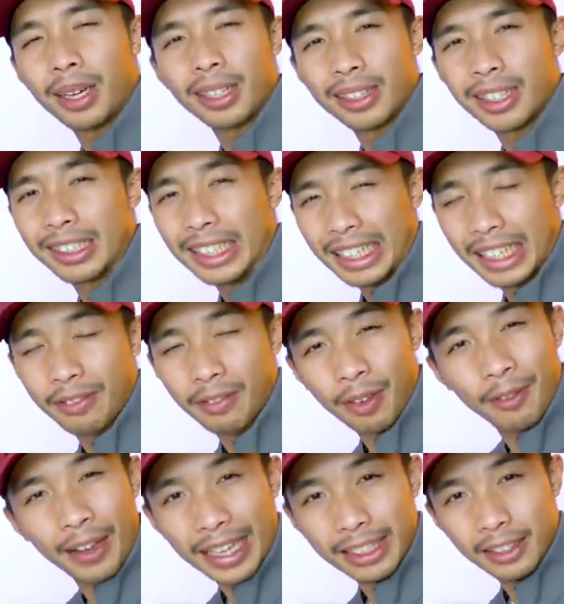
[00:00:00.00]
But there's an
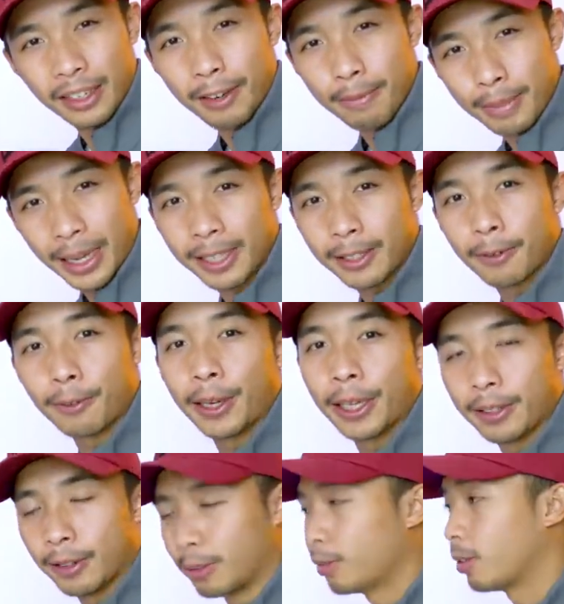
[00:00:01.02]
even faster and better
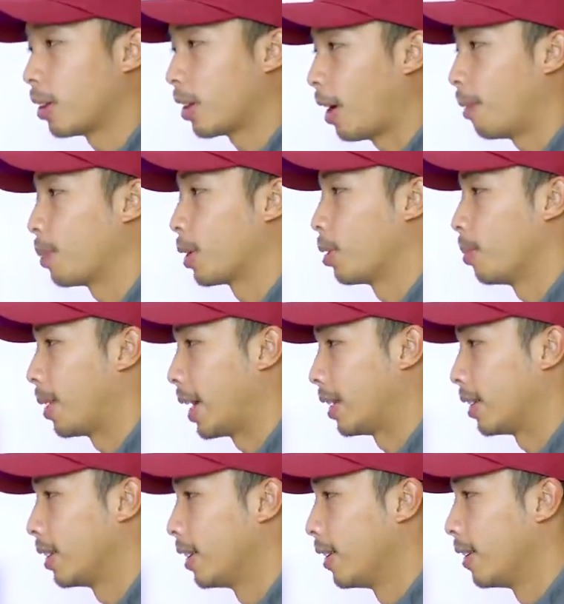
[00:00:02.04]
way to do the copy
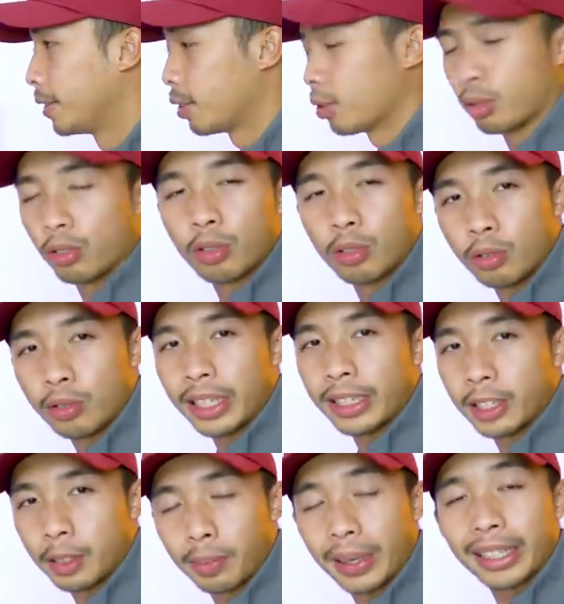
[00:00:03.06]
command. So to do
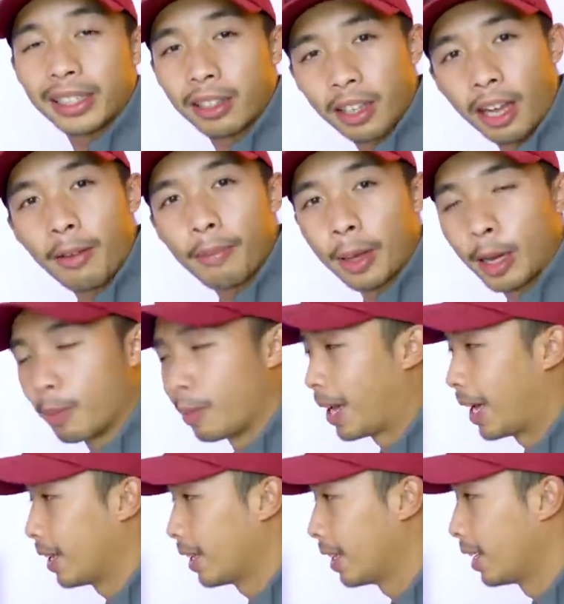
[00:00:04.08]
this special copy
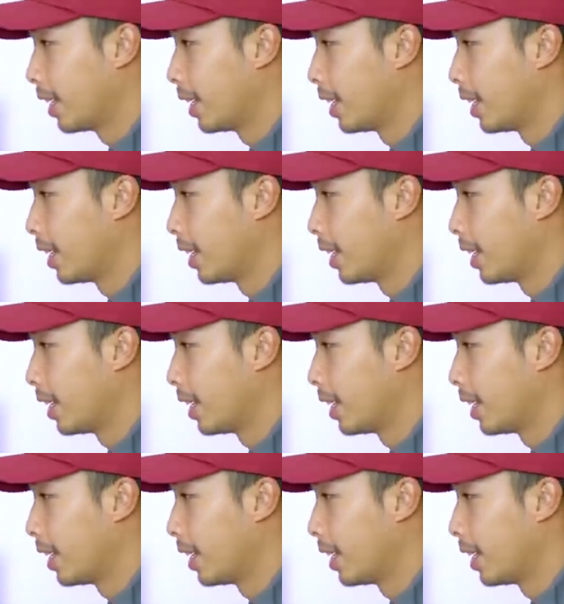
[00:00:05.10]
command,